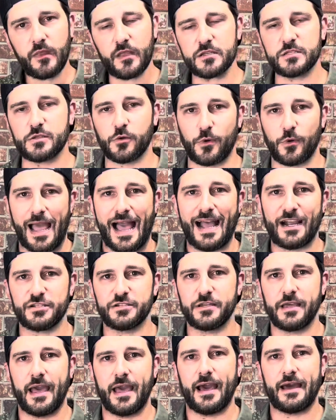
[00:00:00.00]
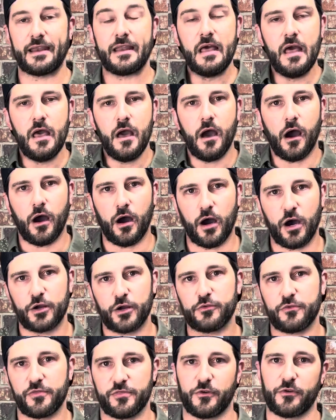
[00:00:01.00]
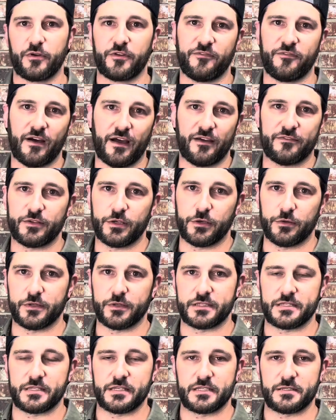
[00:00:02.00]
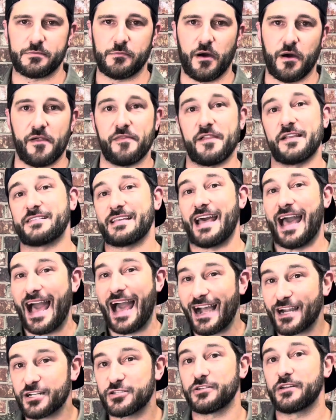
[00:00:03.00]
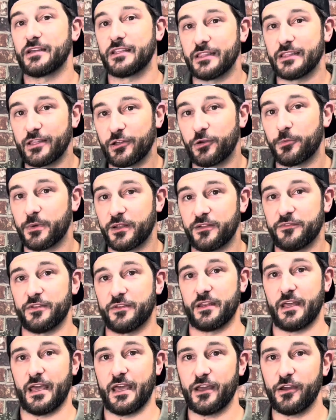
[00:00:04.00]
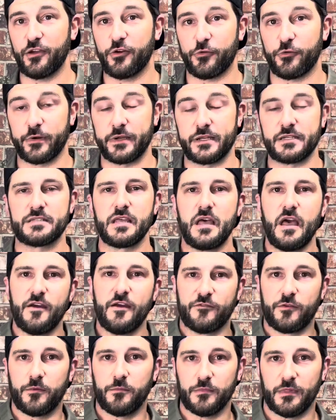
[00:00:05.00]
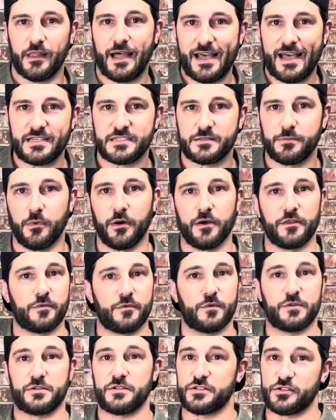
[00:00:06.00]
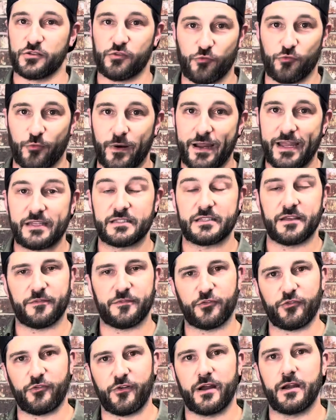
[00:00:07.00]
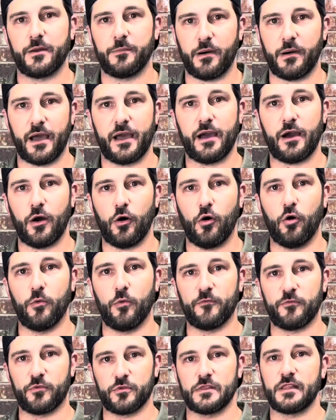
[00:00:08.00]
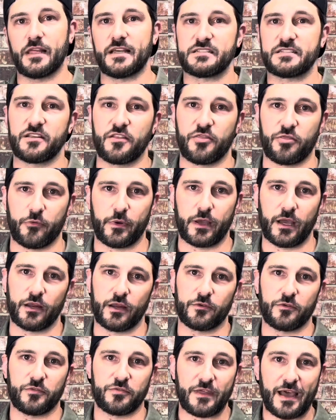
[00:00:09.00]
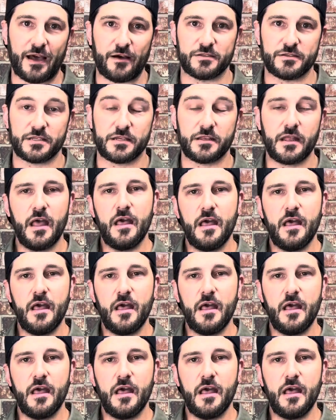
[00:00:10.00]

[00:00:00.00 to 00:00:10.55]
So we're actually at 135 units this month. That's actually a little bit of an increase from last month, which is great if you're trying to buy a home for less than 300,000.